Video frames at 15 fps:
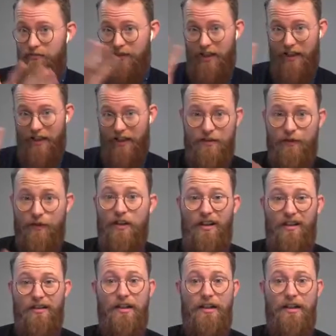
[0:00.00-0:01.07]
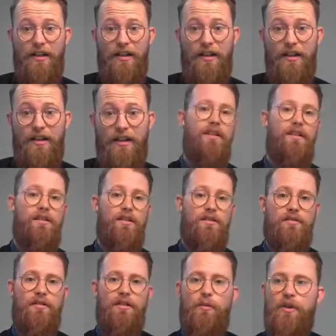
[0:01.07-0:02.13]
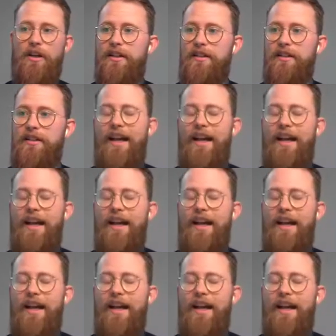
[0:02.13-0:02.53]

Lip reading: if it gets forgotten, it looks really weird,